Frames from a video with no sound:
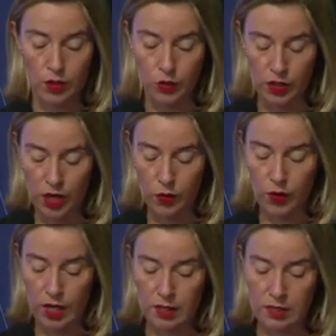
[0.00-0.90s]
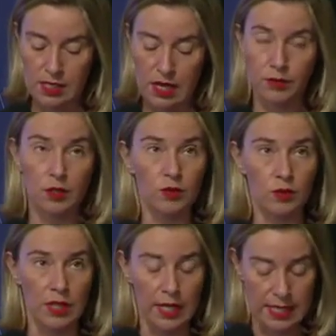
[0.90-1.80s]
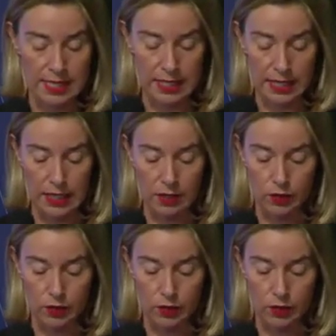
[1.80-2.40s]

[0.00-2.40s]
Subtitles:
to inaugurate this afternoon in Helsinki